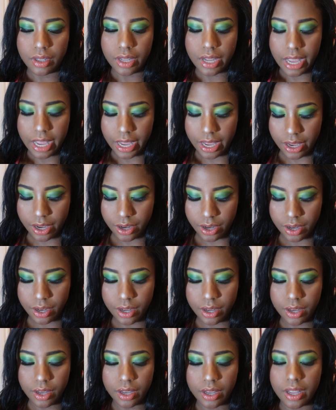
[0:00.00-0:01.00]
And
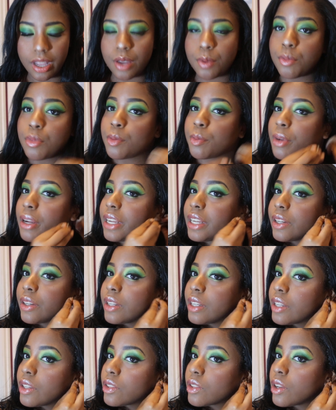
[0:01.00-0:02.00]
I gotta put my
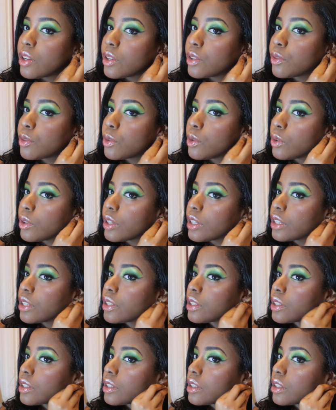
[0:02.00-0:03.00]
earrings on, of
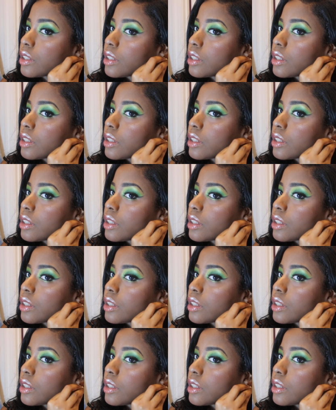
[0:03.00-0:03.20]
course.